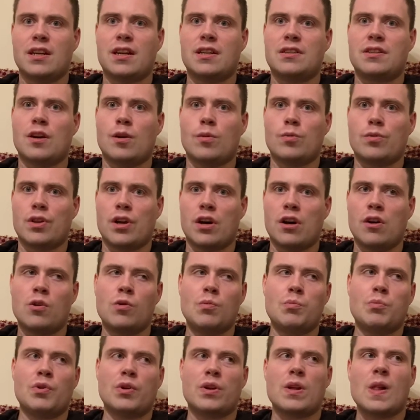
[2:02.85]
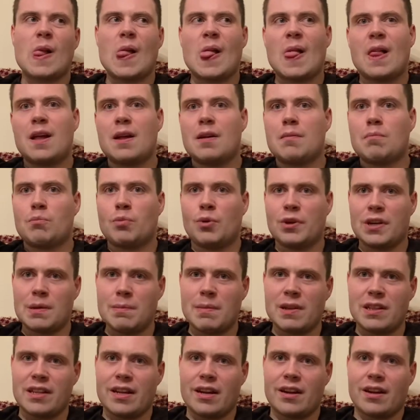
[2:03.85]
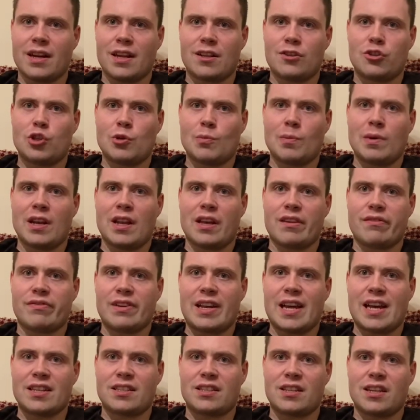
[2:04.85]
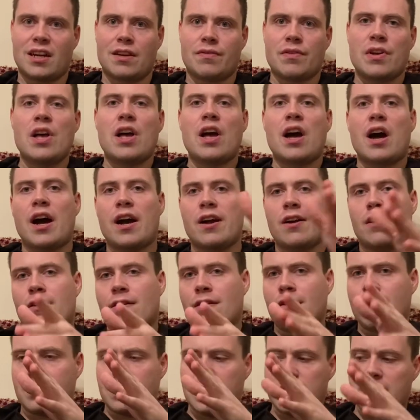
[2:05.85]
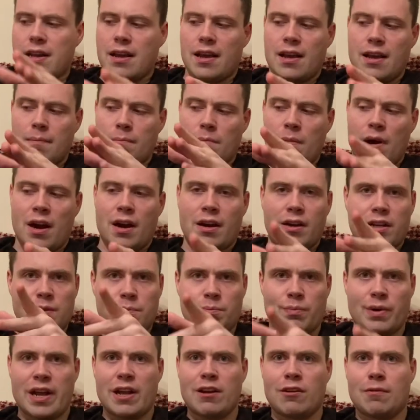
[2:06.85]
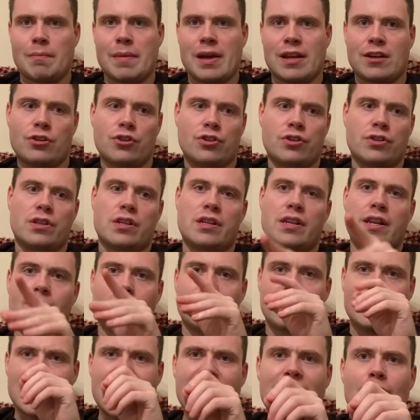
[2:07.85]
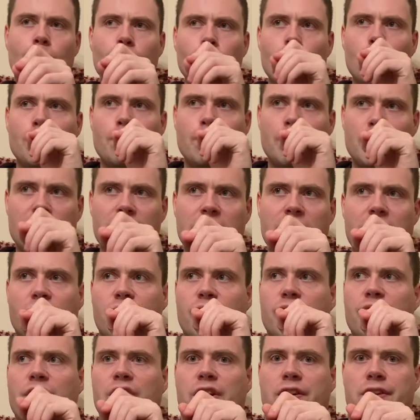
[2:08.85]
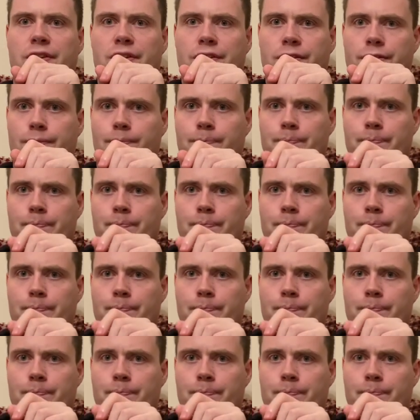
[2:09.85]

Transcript: I don't know. But put them in there against someone like Vlasov. I heard the name Marcus Brown mentioned. Now, that would be a fight.